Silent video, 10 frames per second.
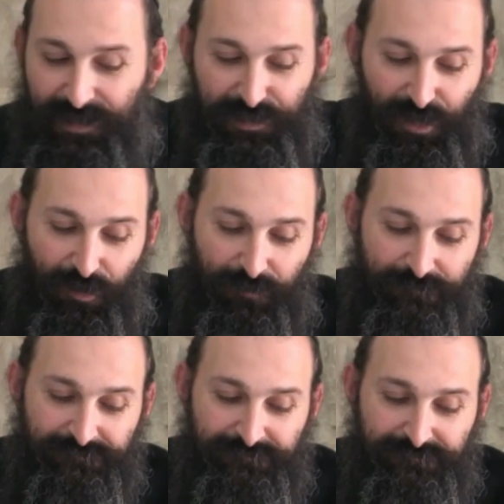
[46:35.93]

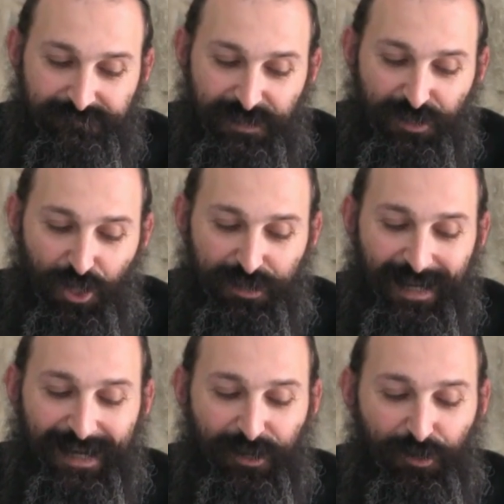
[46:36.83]
So, not
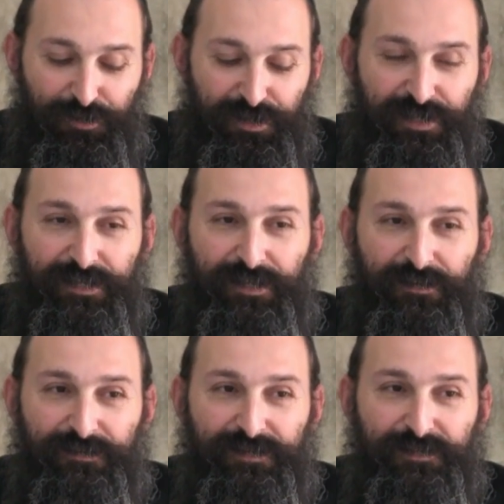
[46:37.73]
telling all the
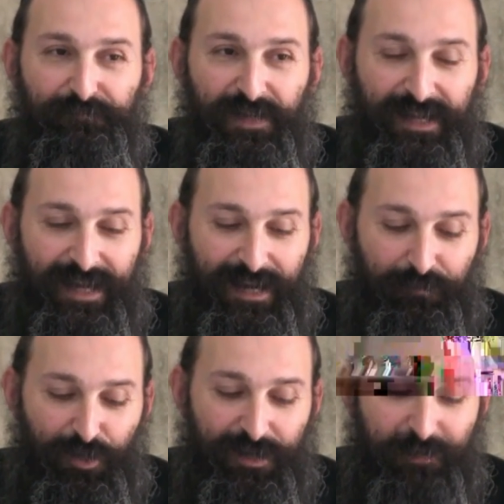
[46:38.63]
details, and again,
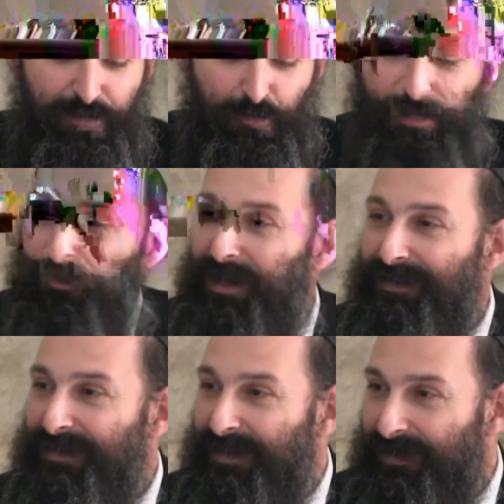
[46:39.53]
I'm not giving you now
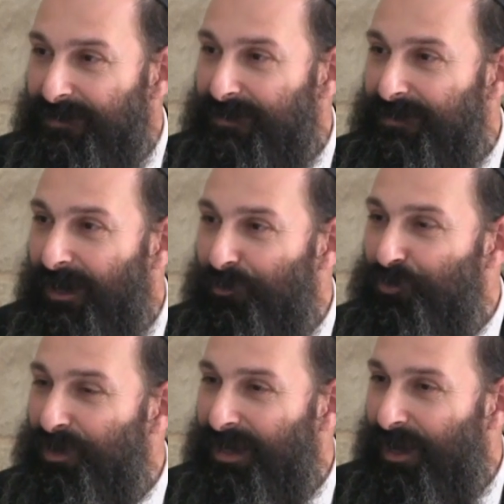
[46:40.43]
ideas how
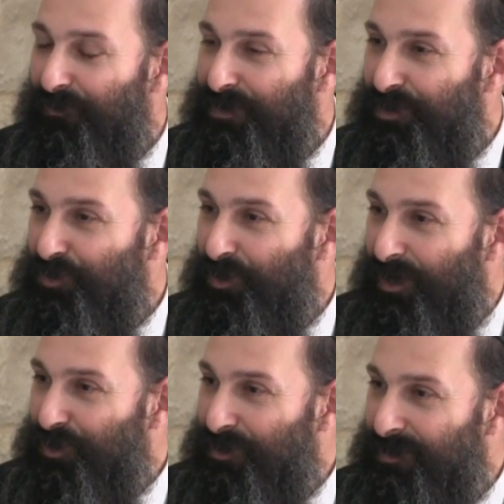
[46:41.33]
to get out of
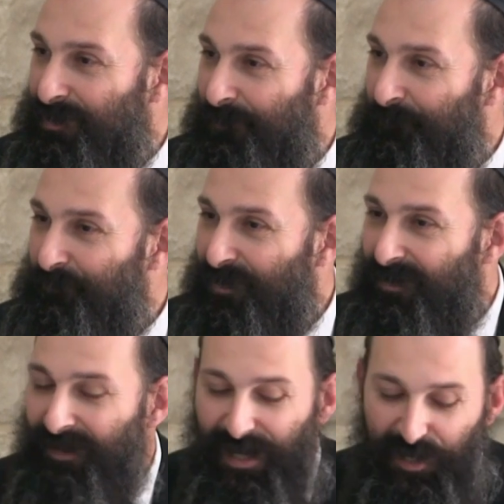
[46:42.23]
situations.
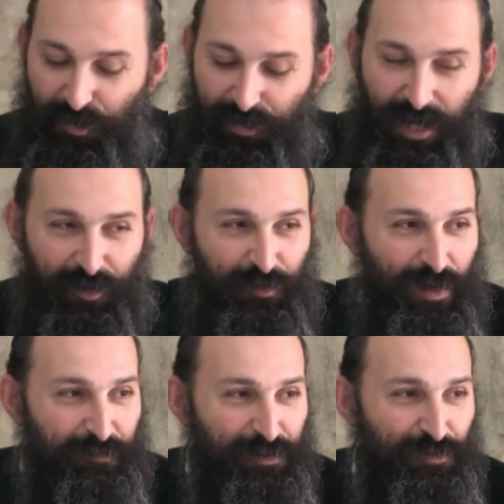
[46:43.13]
I know now you
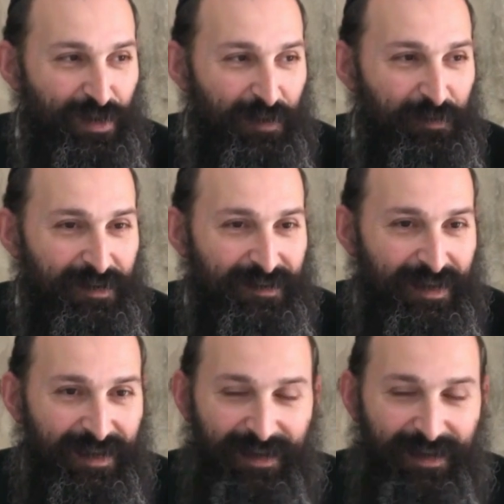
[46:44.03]
want me to come and